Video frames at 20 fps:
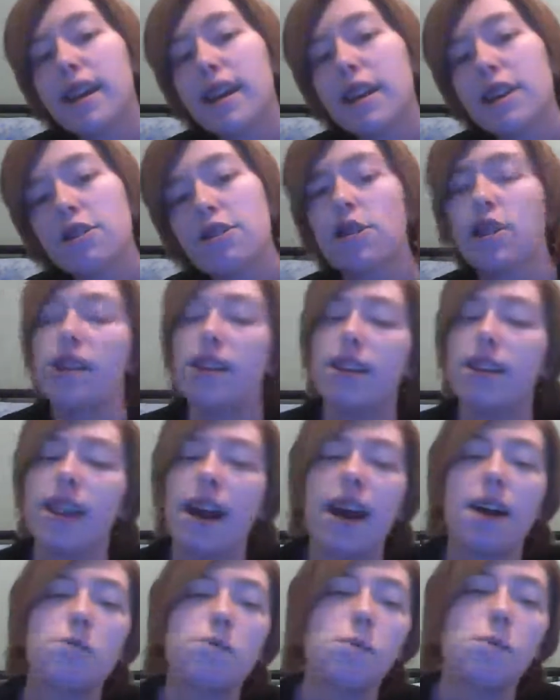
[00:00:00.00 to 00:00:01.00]
day she
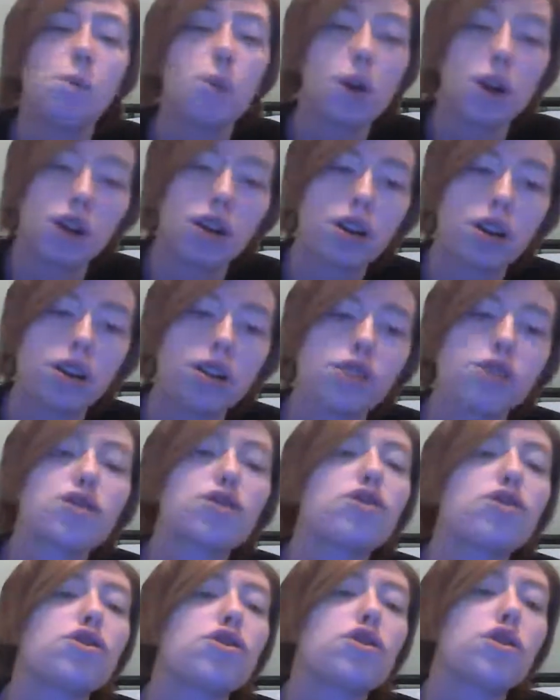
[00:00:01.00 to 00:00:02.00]
didn't have work,
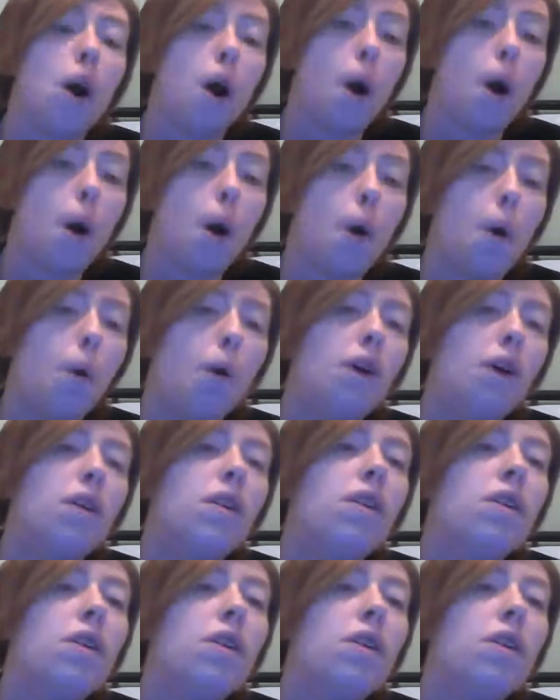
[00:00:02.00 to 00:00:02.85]
so